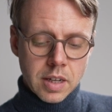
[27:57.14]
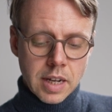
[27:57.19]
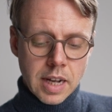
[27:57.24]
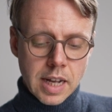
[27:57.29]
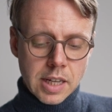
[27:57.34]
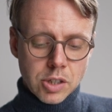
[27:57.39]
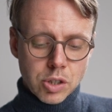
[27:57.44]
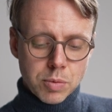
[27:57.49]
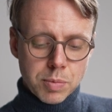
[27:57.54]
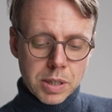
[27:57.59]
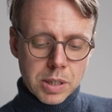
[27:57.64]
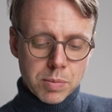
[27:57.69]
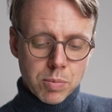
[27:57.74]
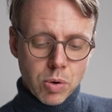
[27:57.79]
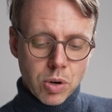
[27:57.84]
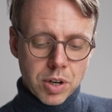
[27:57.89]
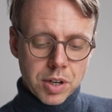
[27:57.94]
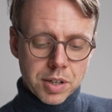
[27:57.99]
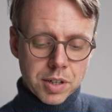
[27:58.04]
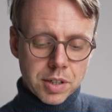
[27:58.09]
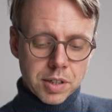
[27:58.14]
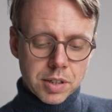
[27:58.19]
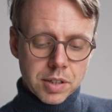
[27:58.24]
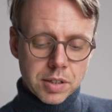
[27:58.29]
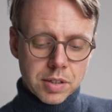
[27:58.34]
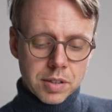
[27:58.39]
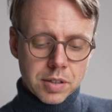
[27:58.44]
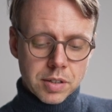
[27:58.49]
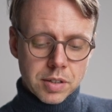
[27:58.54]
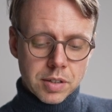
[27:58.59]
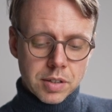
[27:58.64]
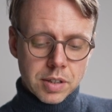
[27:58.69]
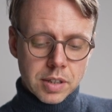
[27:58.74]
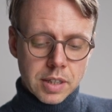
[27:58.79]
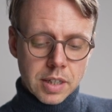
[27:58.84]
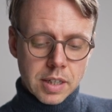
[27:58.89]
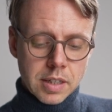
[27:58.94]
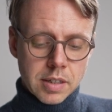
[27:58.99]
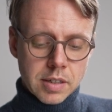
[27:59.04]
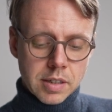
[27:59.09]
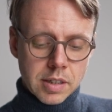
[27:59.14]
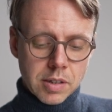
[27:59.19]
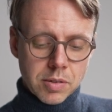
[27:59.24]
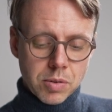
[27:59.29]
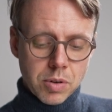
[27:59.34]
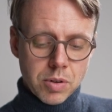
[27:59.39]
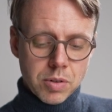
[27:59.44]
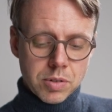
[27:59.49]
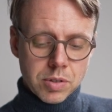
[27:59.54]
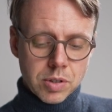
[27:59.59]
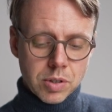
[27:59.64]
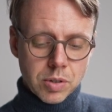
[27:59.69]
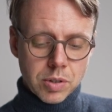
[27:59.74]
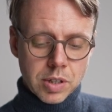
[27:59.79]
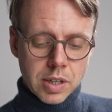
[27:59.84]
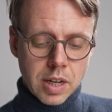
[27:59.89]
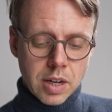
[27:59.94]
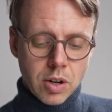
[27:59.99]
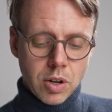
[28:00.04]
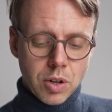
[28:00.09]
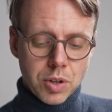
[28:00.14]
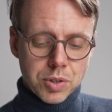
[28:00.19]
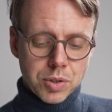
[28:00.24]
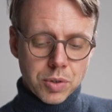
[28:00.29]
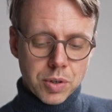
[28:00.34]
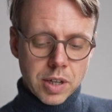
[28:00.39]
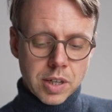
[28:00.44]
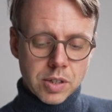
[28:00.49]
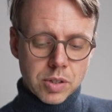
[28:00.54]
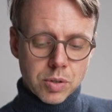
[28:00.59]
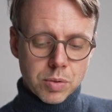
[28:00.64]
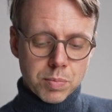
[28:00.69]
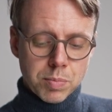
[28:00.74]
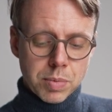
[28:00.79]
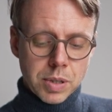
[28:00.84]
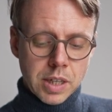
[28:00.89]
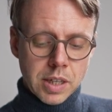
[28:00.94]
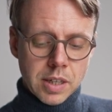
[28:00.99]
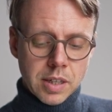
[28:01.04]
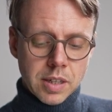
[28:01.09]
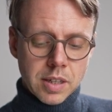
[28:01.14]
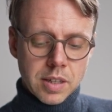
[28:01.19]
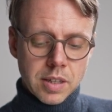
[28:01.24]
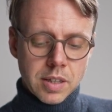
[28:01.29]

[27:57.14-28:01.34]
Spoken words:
has to be smaller than 0. So it also has to be